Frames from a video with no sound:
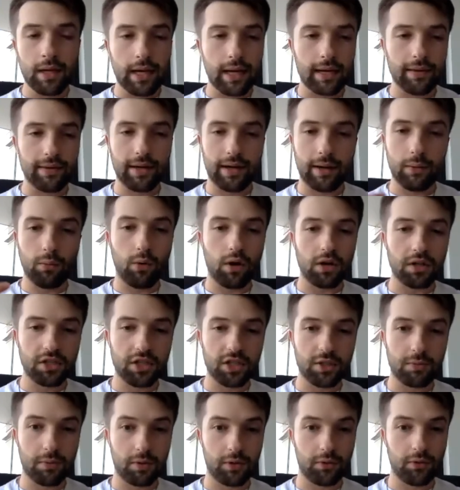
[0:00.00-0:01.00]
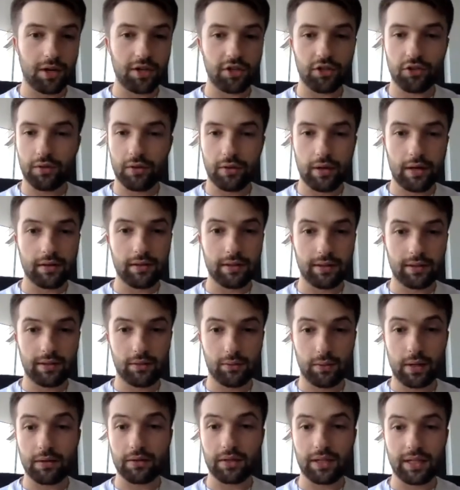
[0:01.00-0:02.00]
And then I watched his progression of that
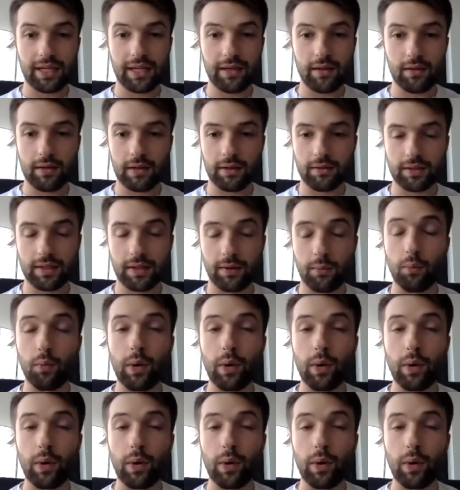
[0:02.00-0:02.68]
throughout the year, and I was like,